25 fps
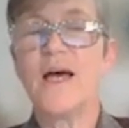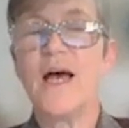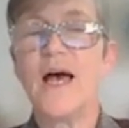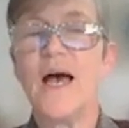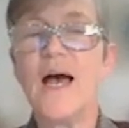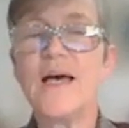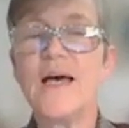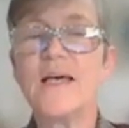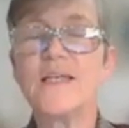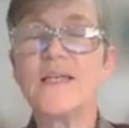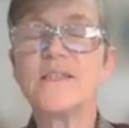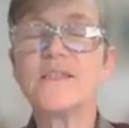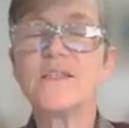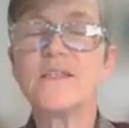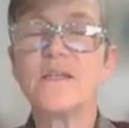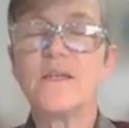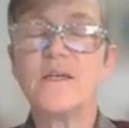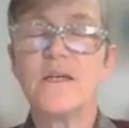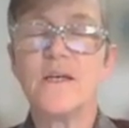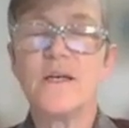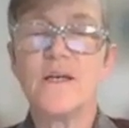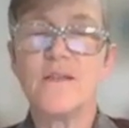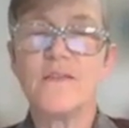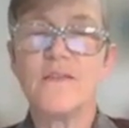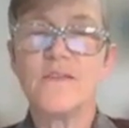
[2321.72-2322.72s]
And
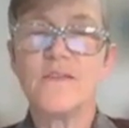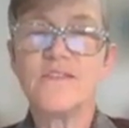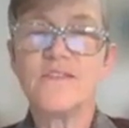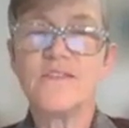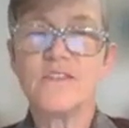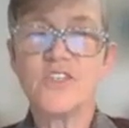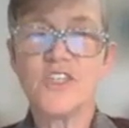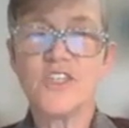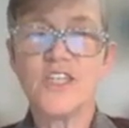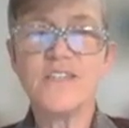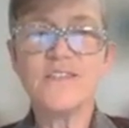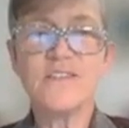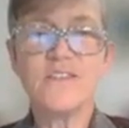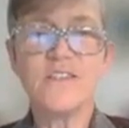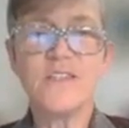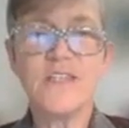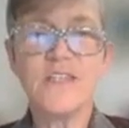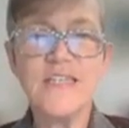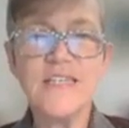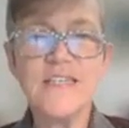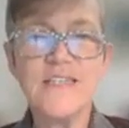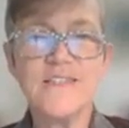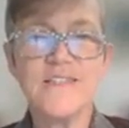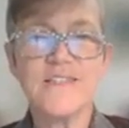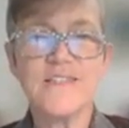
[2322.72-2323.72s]
the suggestion
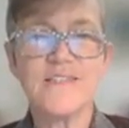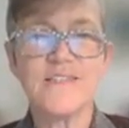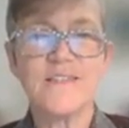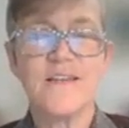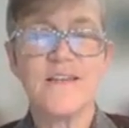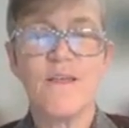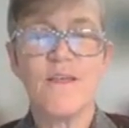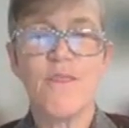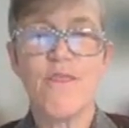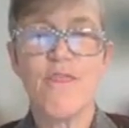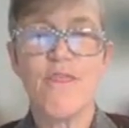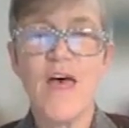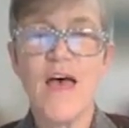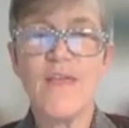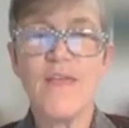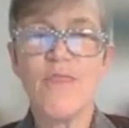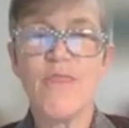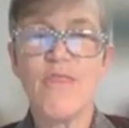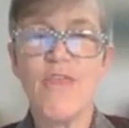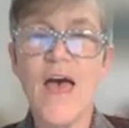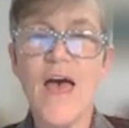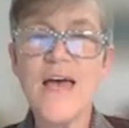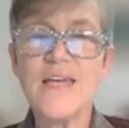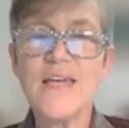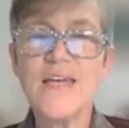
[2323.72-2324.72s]
is that
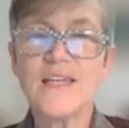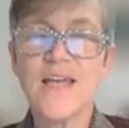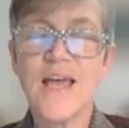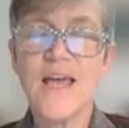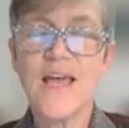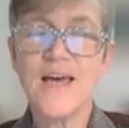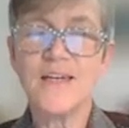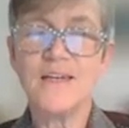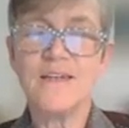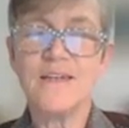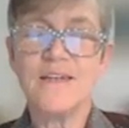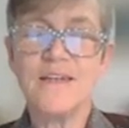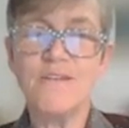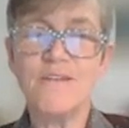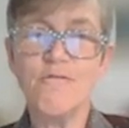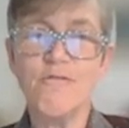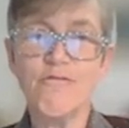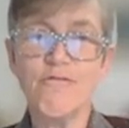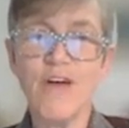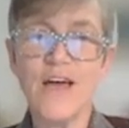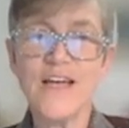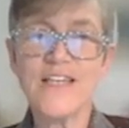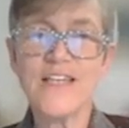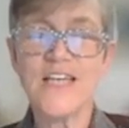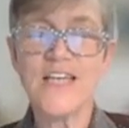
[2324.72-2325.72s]
that can, in
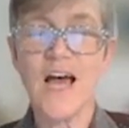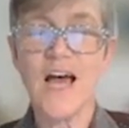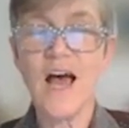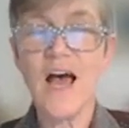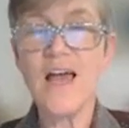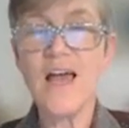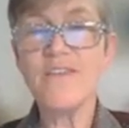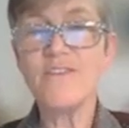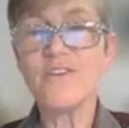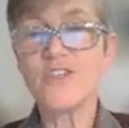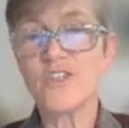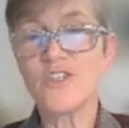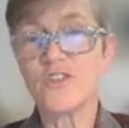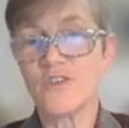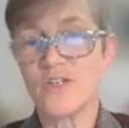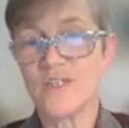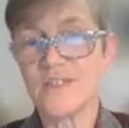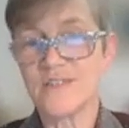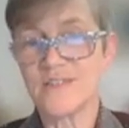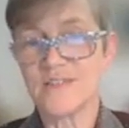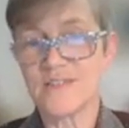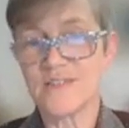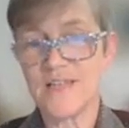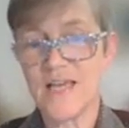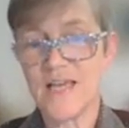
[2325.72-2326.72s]
fact, either
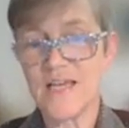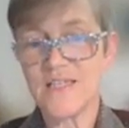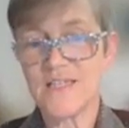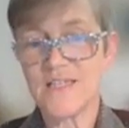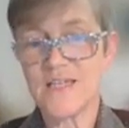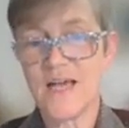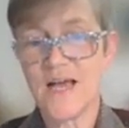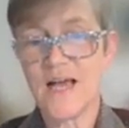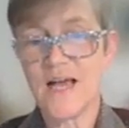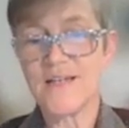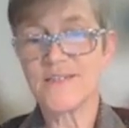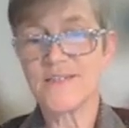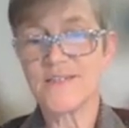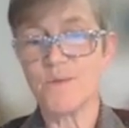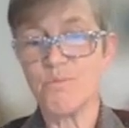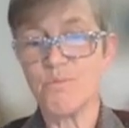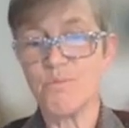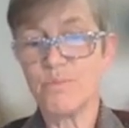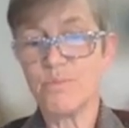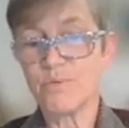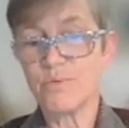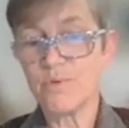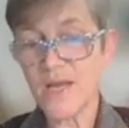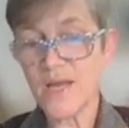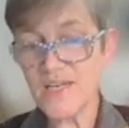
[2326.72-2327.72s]
translate as a
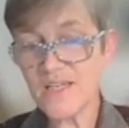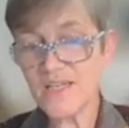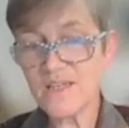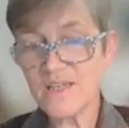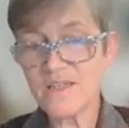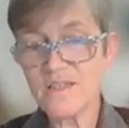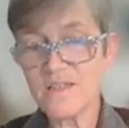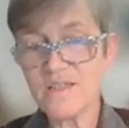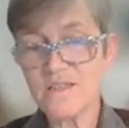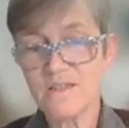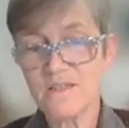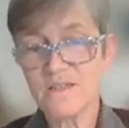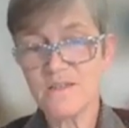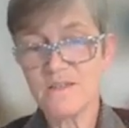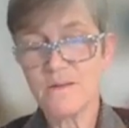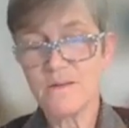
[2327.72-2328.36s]
predicate